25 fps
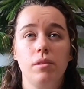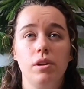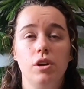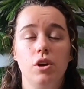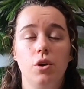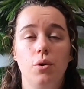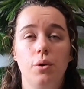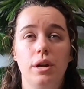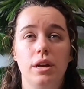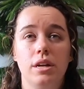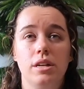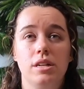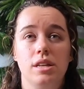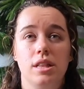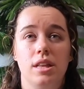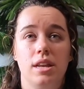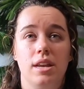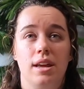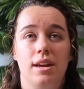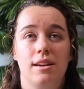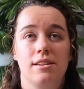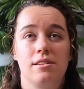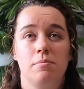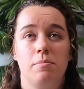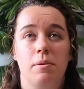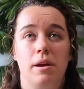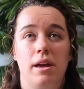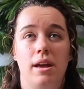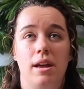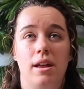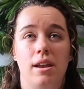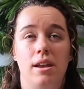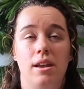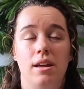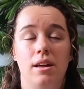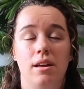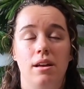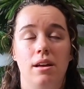going into the next
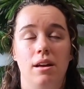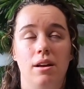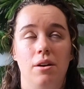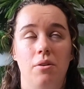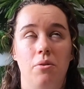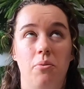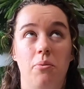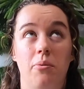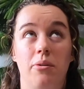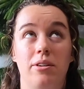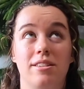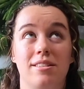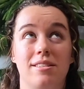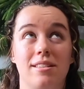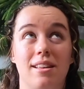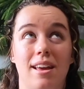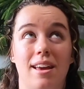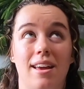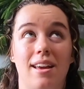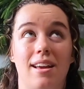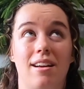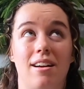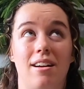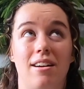bed was like,